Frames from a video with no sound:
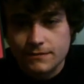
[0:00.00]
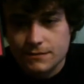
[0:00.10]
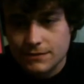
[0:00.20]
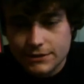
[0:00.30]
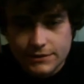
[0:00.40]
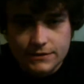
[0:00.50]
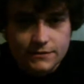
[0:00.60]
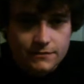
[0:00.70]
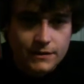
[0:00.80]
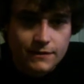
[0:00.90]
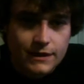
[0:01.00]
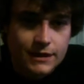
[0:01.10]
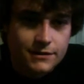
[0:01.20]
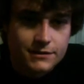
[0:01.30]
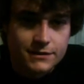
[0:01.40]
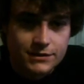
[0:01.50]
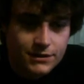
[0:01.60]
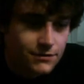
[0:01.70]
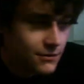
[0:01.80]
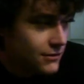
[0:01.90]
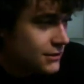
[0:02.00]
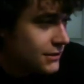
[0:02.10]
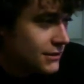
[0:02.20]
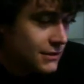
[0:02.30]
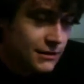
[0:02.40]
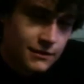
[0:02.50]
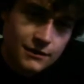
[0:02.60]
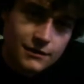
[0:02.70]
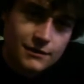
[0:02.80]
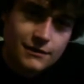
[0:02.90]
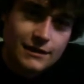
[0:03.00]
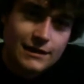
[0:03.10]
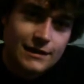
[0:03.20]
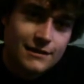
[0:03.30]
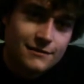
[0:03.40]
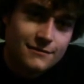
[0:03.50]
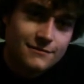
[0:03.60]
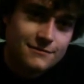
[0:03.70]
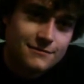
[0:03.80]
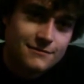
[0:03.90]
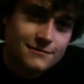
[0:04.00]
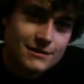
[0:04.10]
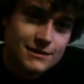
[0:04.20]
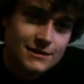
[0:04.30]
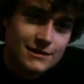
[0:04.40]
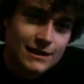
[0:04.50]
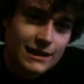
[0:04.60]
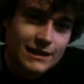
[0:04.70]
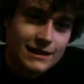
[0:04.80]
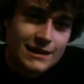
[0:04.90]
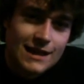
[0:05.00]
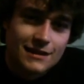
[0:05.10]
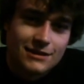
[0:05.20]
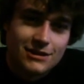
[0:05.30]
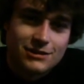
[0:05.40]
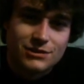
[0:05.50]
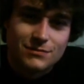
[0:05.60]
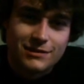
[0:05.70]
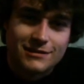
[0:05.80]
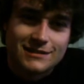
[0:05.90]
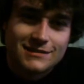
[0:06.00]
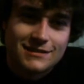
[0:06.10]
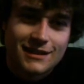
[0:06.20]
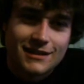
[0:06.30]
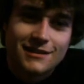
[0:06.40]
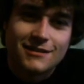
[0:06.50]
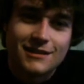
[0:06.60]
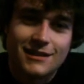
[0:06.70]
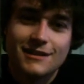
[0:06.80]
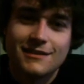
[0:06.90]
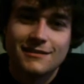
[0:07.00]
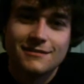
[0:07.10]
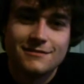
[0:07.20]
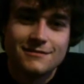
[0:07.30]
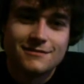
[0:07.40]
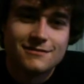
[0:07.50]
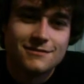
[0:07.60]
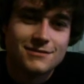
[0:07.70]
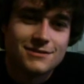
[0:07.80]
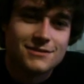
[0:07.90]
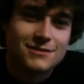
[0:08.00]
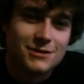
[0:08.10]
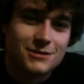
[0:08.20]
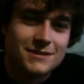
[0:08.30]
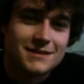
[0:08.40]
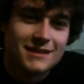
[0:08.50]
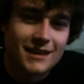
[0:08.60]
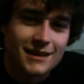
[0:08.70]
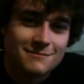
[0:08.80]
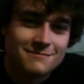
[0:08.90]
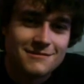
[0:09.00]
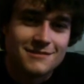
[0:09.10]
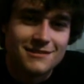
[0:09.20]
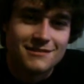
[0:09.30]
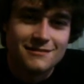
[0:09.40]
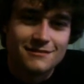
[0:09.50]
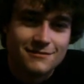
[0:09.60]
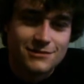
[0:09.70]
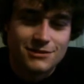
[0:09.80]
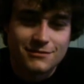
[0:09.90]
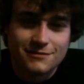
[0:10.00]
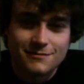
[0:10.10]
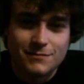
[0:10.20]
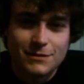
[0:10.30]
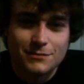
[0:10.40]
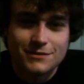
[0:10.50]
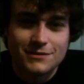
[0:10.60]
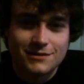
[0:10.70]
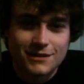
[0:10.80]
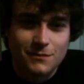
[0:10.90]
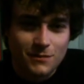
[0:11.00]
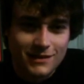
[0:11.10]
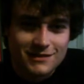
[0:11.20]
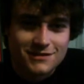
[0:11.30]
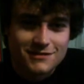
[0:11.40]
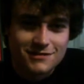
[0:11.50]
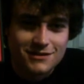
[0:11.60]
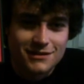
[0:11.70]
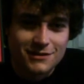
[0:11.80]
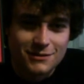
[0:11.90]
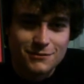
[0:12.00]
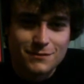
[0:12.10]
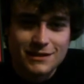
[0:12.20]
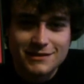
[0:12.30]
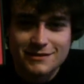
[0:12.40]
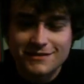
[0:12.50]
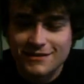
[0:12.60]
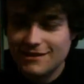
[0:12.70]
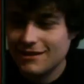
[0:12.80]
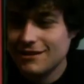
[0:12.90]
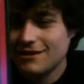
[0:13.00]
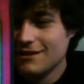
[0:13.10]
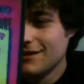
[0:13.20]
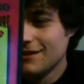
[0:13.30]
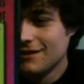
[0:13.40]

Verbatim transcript: And they did a kind of documentary style, like just nudist camps and chilling, people chilling at the beach and shit, nude beaches. There's a bunch of those on the bonus features. Um,